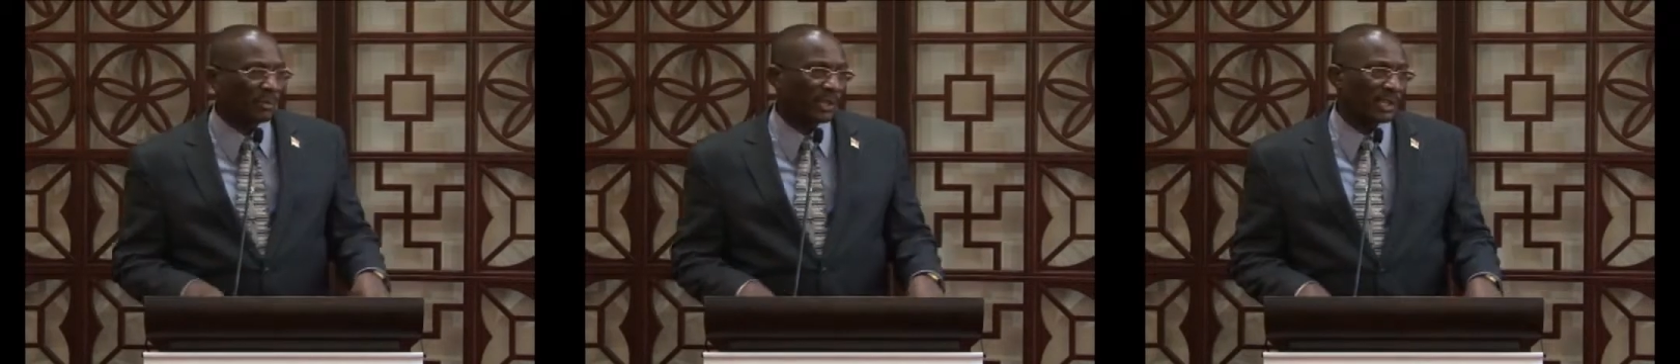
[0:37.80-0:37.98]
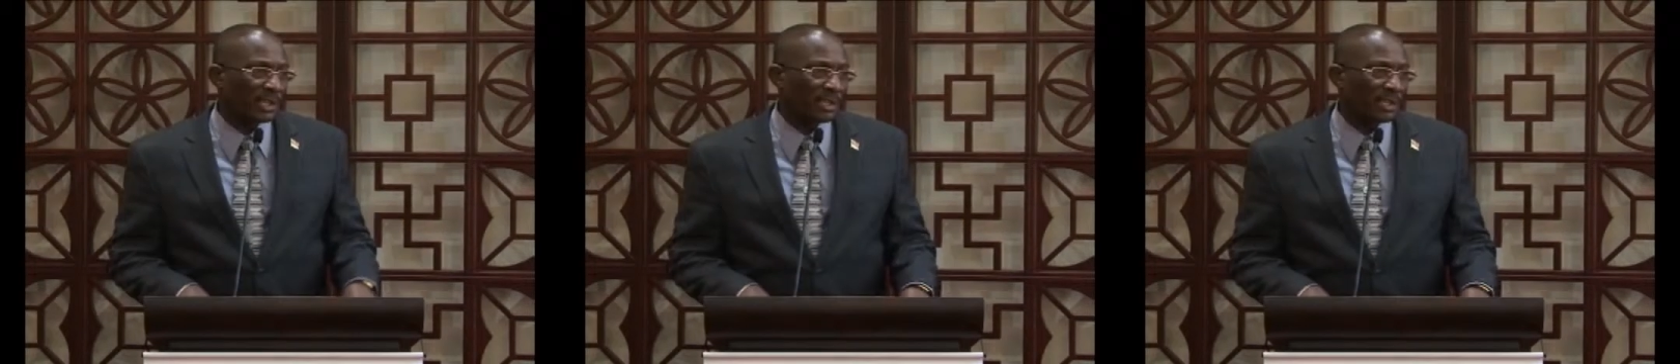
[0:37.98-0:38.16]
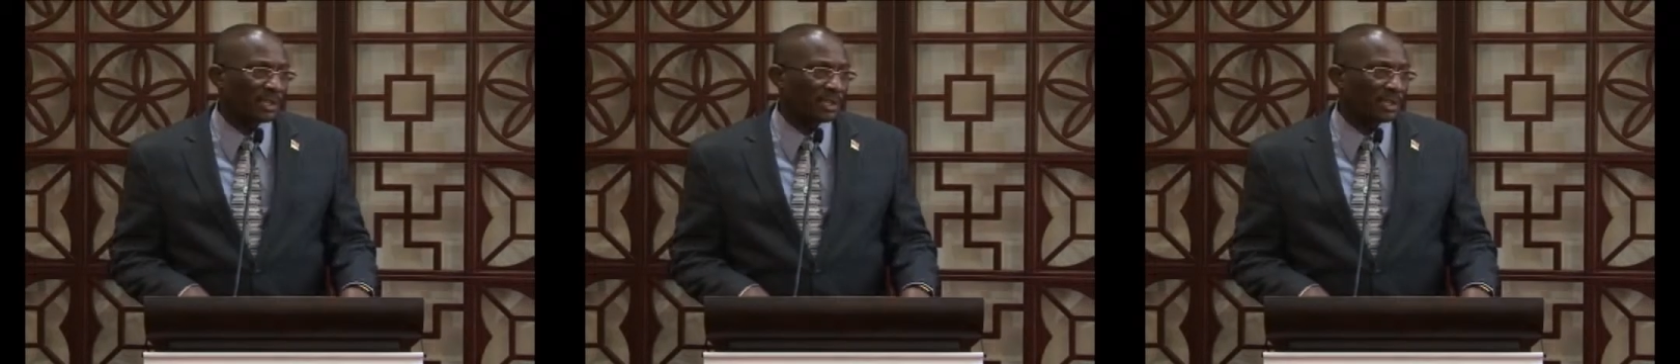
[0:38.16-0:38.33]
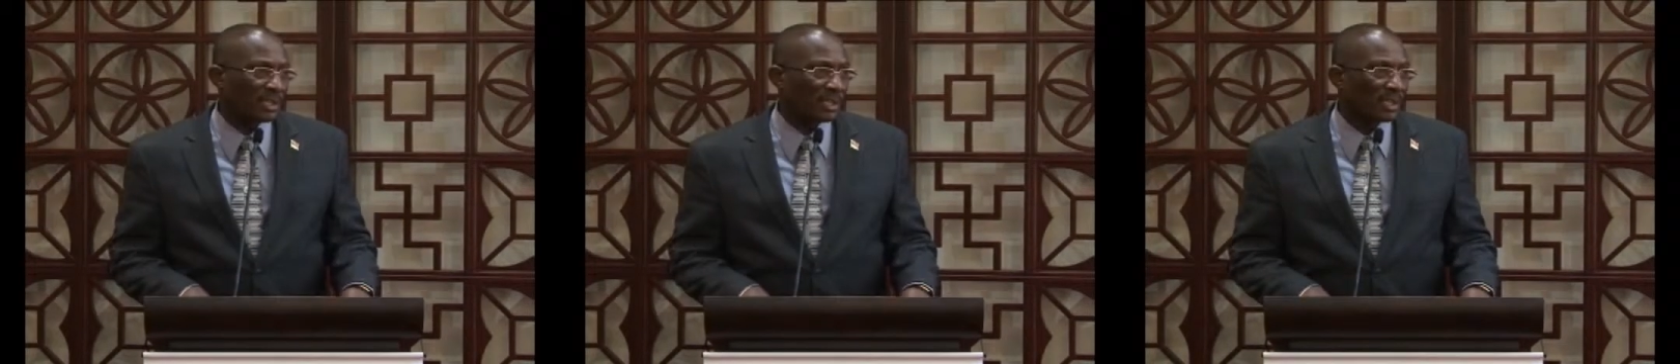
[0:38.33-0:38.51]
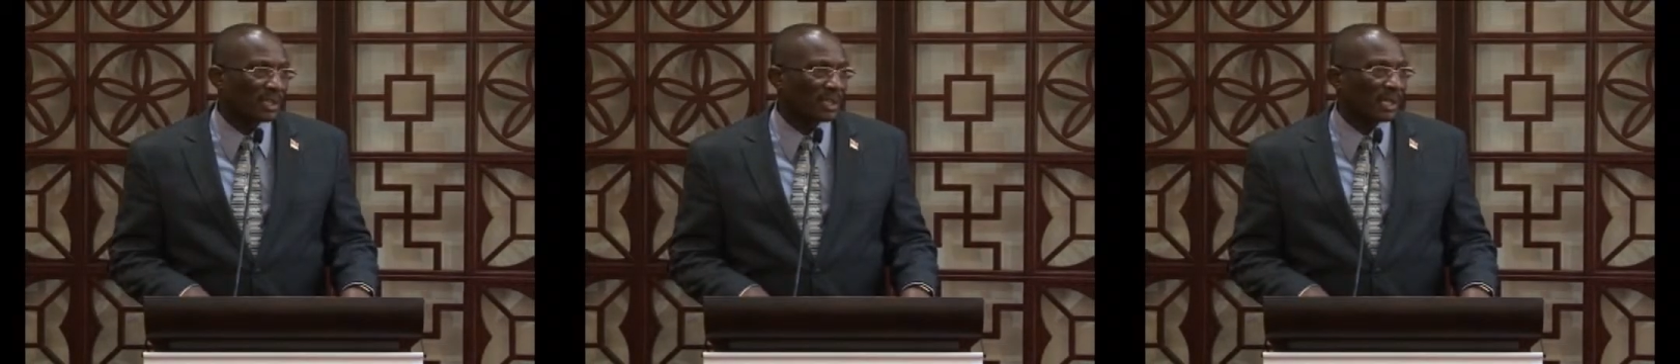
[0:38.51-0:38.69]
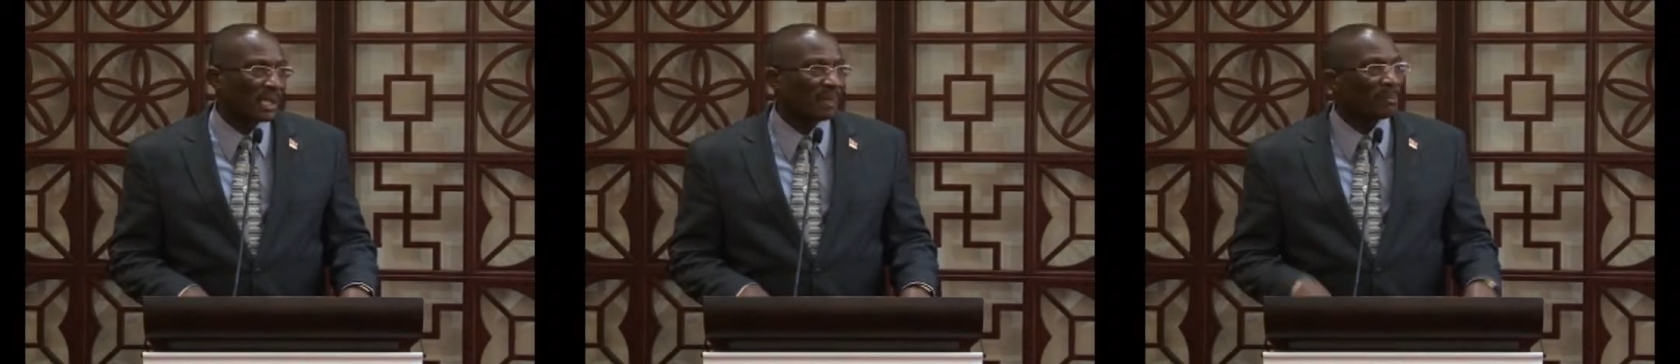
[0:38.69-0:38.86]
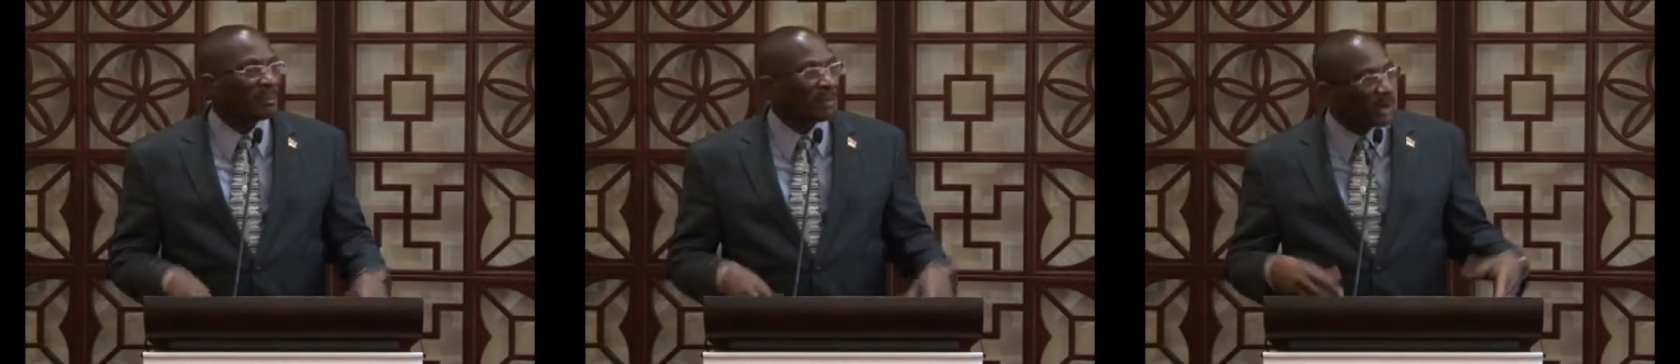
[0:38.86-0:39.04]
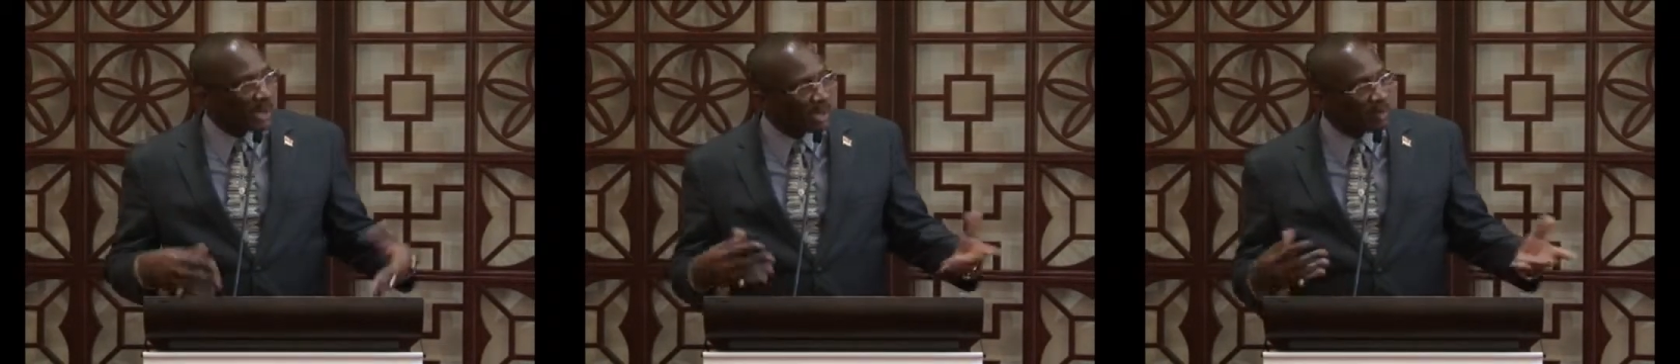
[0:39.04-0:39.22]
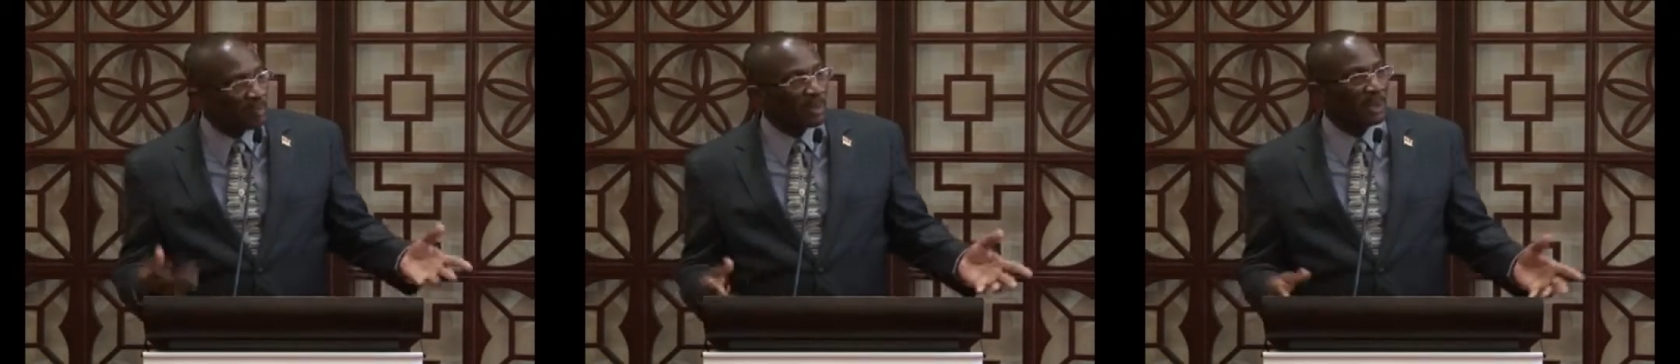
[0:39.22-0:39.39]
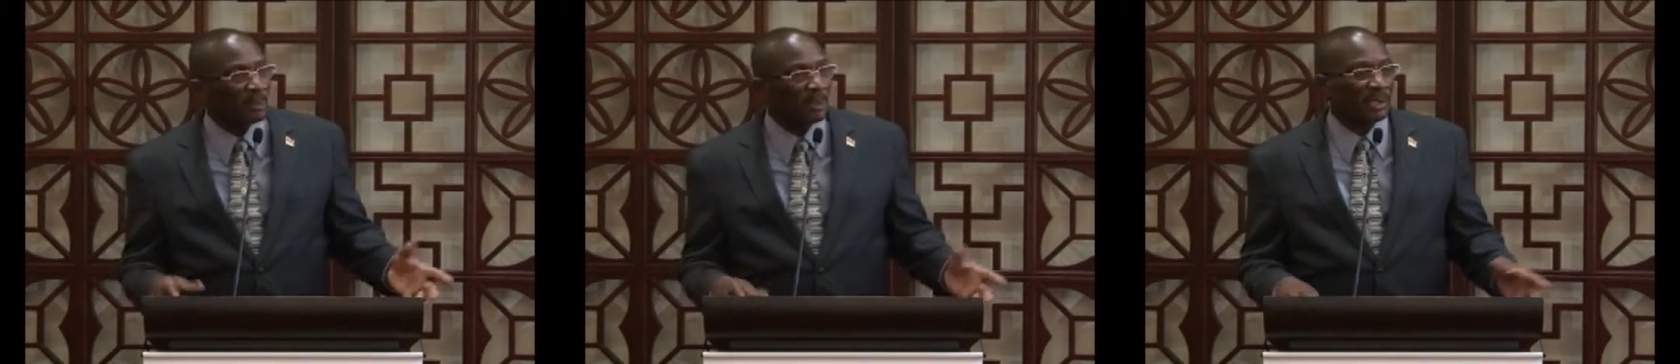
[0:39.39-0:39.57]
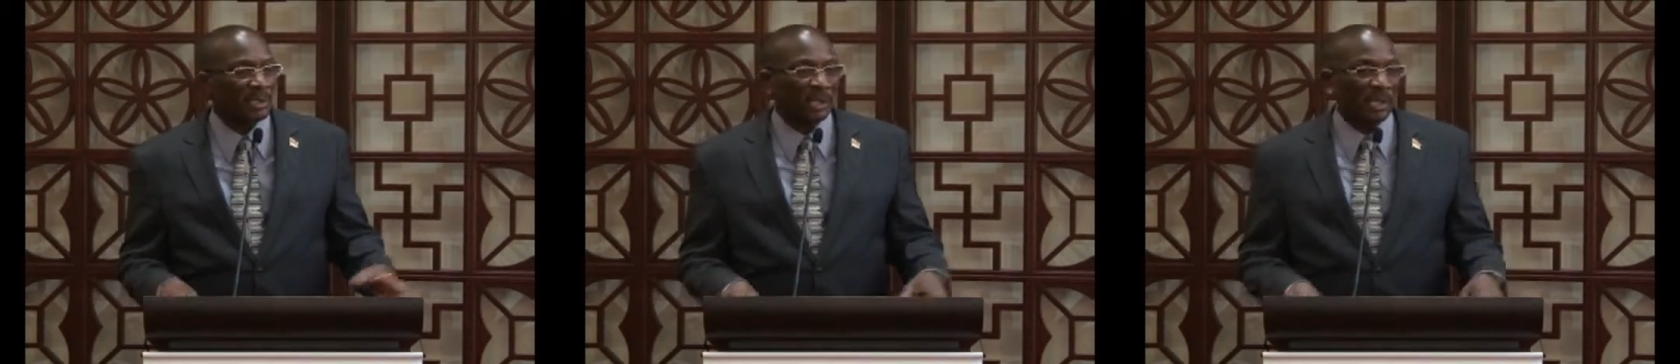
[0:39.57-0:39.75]
it in bringing
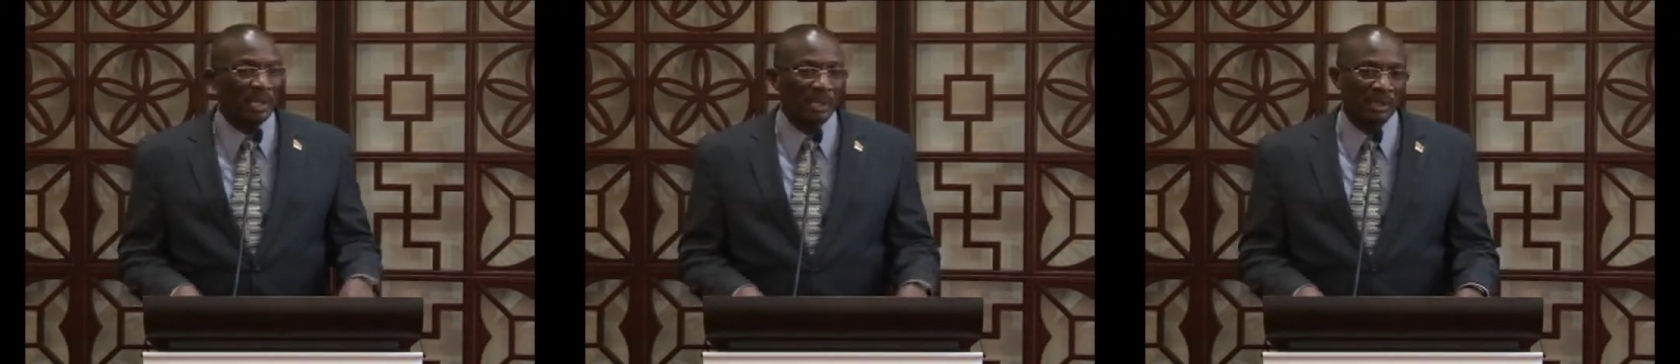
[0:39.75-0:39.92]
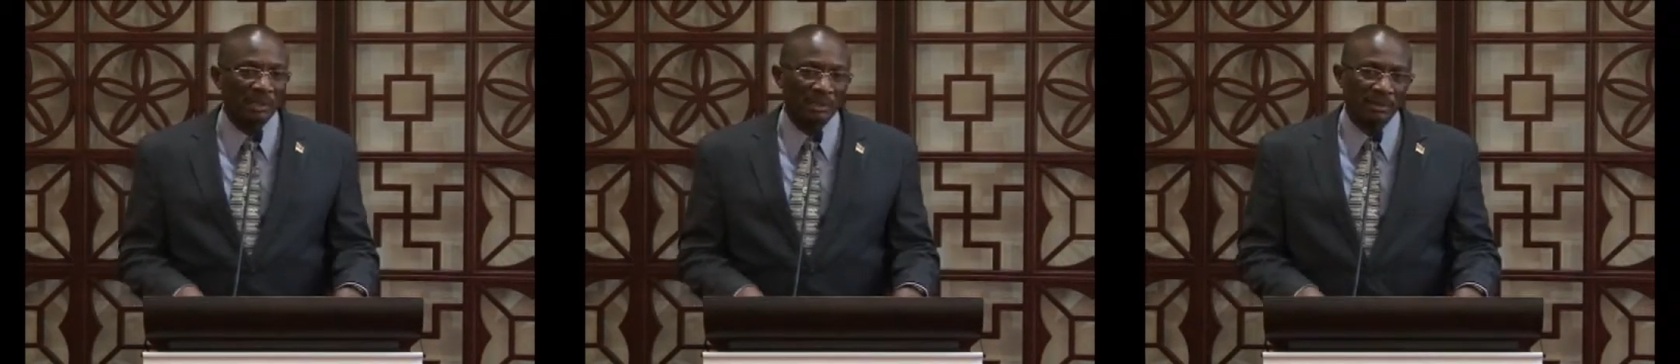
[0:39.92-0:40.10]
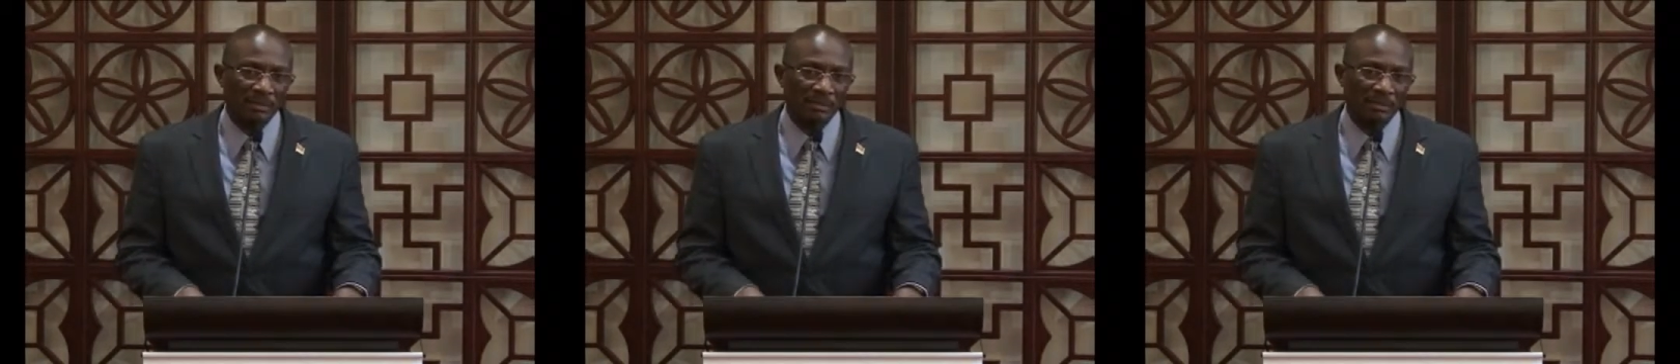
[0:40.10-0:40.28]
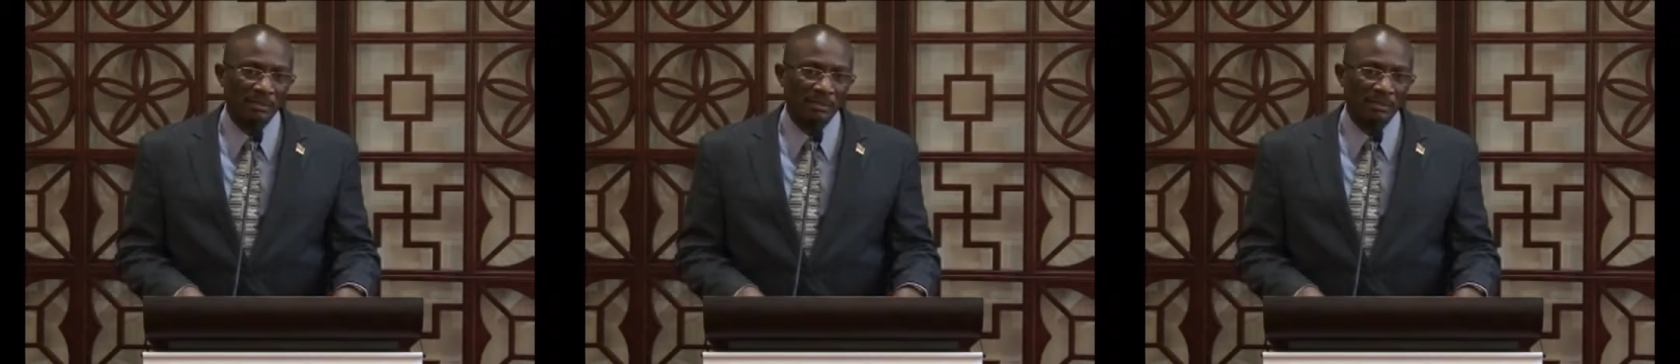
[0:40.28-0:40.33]
people together.